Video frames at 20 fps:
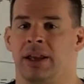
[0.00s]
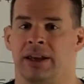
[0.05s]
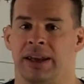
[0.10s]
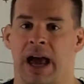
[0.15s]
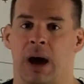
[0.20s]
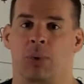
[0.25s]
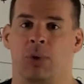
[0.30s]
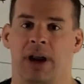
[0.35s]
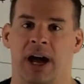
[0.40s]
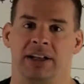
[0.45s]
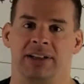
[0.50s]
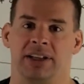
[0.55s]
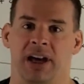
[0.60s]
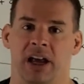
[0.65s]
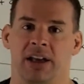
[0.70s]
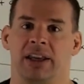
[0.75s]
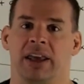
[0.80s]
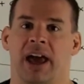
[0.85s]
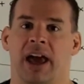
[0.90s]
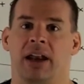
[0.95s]
Now, we're not
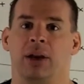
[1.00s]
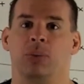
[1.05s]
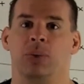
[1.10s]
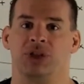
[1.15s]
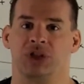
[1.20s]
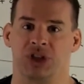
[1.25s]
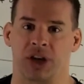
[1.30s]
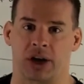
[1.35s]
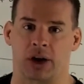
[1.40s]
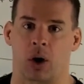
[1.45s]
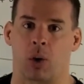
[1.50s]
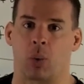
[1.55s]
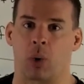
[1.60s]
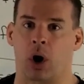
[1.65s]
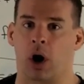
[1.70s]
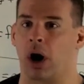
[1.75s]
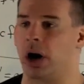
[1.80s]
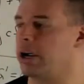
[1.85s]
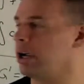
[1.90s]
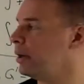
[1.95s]
done yet. We check our
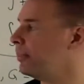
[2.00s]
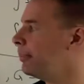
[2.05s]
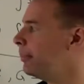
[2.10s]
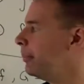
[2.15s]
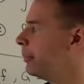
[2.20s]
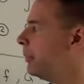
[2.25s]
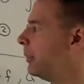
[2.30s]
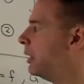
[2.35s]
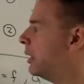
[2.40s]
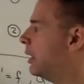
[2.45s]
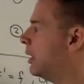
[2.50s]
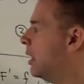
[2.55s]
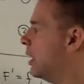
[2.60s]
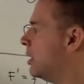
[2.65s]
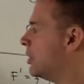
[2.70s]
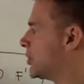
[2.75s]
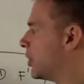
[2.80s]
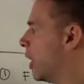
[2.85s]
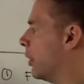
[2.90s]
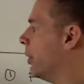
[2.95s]
work.
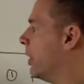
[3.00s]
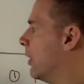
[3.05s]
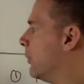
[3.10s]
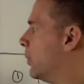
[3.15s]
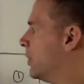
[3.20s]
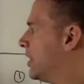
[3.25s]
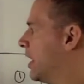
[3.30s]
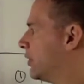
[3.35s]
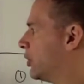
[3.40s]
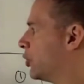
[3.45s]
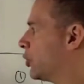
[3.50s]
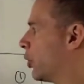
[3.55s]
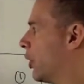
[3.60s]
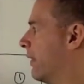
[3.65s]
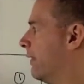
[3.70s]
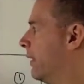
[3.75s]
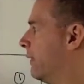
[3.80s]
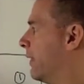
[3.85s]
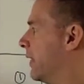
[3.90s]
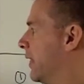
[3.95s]
So if we take the
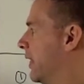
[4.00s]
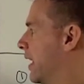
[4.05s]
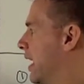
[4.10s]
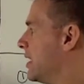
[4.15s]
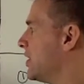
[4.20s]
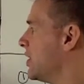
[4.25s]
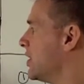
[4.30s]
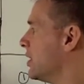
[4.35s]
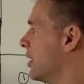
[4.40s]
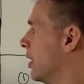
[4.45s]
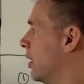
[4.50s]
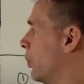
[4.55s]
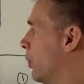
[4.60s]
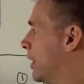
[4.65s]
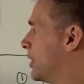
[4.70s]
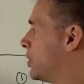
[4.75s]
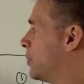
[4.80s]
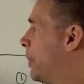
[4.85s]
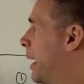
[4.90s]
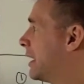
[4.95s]
derivative of this, we
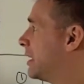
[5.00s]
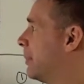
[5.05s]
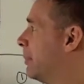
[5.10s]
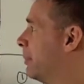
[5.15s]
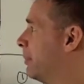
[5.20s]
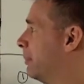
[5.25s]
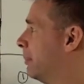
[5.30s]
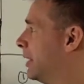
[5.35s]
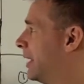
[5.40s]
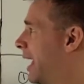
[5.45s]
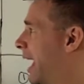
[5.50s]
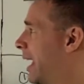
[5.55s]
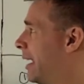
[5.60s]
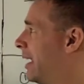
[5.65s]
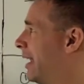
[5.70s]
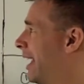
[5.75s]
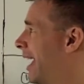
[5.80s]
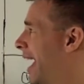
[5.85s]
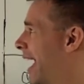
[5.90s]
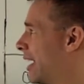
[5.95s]
expect to
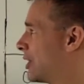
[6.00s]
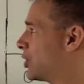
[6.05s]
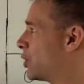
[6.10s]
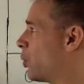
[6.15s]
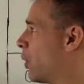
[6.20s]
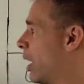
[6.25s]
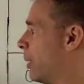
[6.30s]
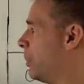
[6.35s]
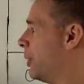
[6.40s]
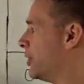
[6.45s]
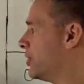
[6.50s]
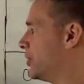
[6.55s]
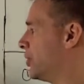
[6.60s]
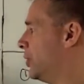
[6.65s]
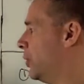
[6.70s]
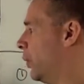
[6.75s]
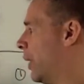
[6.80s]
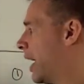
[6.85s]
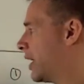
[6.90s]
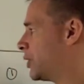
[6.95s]
get x squared plus
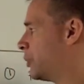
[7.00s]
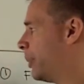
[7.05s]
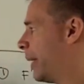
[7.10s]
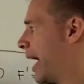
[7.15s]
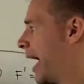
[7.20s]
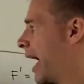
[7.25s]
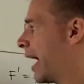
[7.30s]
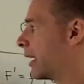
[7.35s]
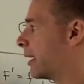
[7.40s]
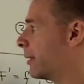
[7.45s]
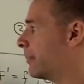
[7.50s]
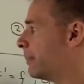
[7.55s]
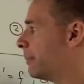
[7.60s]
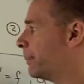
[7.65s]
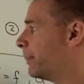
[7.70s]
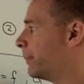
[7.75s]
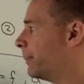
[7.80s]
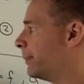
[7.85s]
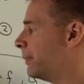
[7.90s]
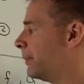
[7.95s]
2x back.
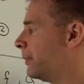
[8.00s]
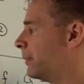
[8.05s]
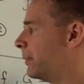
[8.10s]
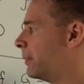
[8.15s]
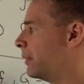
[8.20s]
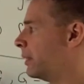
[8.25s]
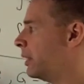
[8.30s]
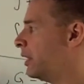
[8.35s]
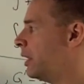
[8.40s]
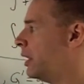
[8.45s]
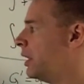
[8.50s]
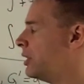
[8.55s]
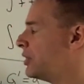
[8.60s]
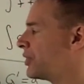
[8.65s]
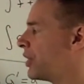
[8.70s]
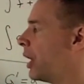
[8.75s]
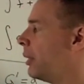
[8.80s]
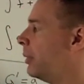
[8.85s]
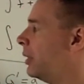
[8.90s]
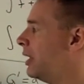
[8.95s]

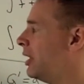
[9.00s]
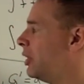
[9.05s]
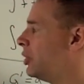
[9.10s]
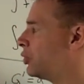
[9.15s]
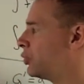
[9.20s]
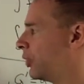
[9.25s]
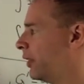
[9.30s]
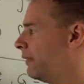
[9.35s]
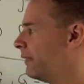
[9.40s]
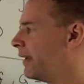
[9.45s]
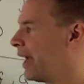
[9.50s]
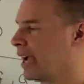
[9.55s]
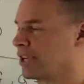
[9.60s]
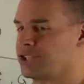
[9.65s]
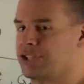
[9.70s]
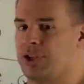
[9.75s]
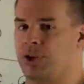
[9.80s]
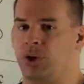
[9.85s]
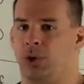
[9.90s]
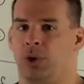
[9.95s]
So derivative of
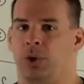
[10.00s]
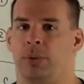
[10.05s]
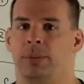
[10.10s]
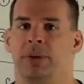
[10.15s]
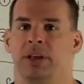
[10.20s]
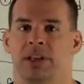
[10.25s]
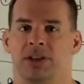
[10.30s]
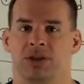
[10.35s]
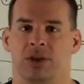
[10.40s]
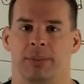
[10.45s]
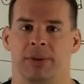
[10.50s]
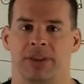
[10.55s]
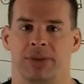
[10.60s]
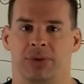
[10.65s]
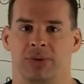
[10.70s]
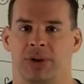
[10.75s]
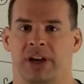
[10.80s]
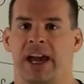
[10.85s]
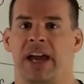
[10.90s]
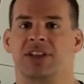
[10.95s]
x cubed is going to be
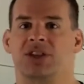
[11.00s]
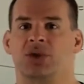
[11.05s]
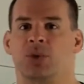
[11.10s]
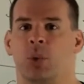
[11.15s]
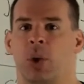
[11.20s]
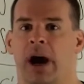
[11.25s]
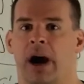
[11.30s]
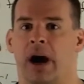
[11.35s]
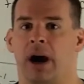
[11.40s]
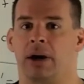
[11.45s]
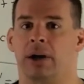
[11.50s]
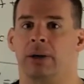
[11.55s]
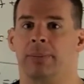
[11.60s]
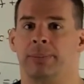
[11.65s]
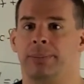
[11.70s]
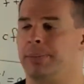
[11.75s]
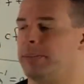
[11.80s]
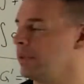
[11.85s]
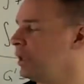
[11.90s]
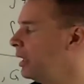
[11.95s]
3x squared,
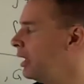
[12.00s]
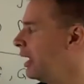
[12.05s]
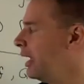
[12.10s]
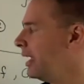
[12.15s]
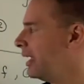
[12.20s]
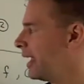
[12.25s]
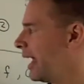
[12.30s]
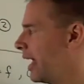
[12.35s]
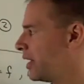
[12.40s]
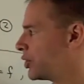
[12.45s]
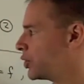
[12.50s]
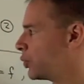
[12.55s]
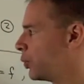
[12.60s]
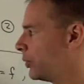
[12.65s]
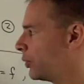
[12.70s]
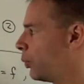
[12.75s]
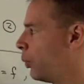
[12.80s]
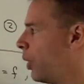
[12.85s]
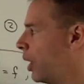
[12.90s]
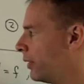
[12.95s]
cancels
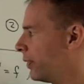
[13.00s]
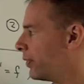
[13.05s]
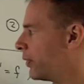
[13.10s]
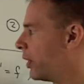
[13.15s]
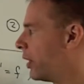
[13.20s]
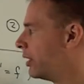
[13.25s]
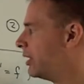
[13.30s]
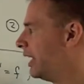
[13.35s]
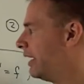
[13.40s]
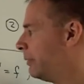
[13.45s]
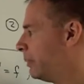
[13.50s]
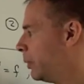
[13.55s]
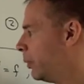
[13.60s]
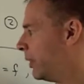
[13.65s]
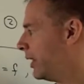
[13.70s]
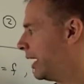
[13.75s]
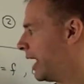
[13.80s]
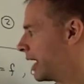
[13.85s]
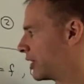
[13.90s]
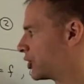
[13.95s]
with the 1 third, leaving me
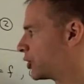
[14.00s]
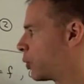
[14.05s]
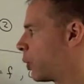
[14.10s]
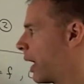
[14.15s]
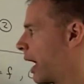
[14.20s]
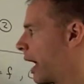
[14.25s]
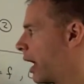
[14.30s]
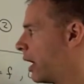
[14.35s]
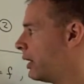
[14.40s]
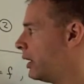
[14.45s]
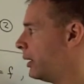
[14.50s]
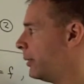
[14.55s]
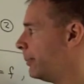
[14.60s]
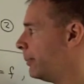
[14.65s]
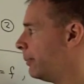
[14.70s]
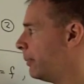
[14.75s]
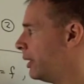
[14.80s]
with an x squared.